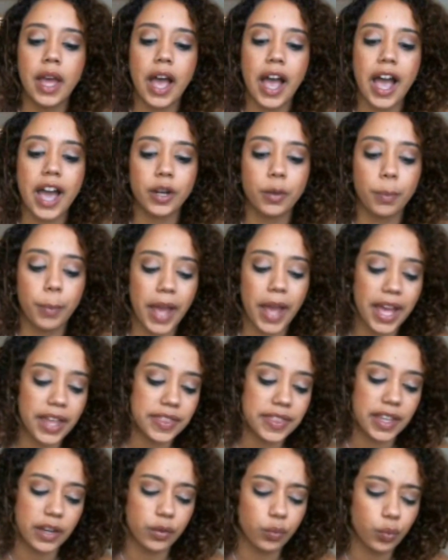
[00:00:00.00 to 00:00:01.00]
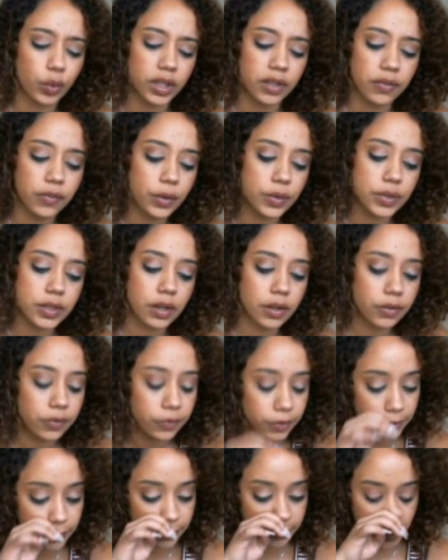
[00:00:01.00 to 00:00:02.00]
on a path that really feels good
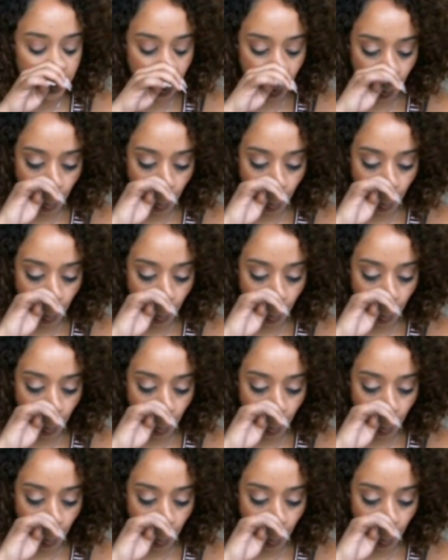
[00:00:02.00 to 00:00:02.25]
for you.